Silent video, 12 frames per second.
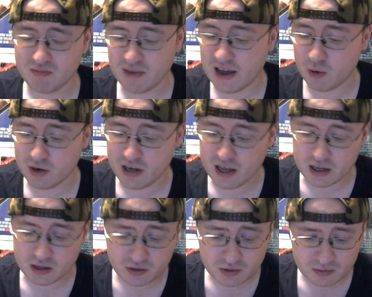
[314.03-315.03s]

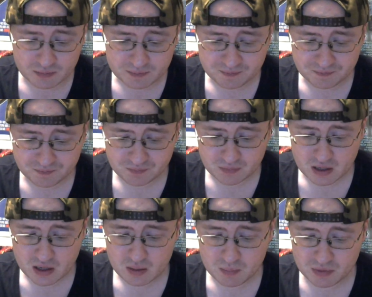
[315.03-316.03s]
nowadays,
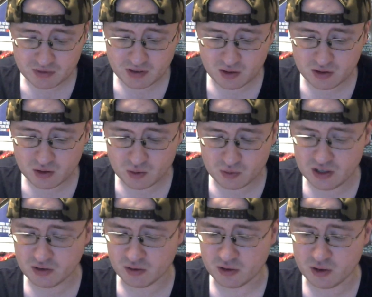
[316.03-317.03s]
but still, you know,
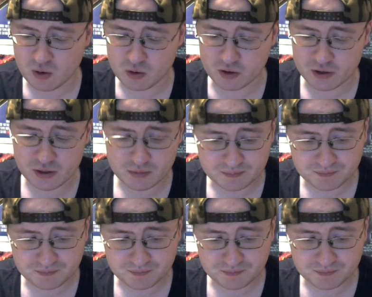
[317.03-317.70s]
decently gory.